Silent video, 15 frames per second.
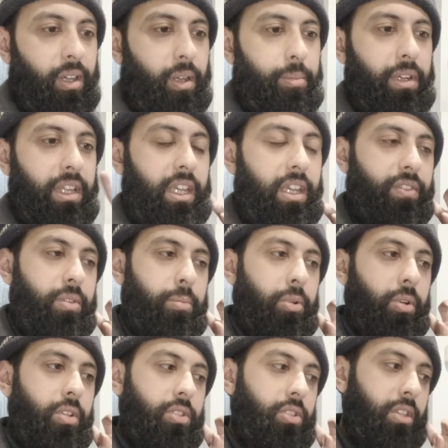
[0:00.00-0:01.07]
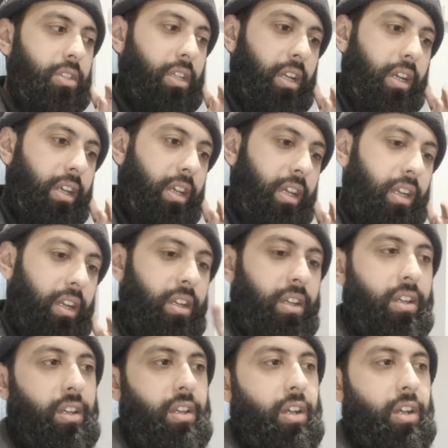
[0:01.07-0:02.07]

I'm going to hear if the boiler starts clicking.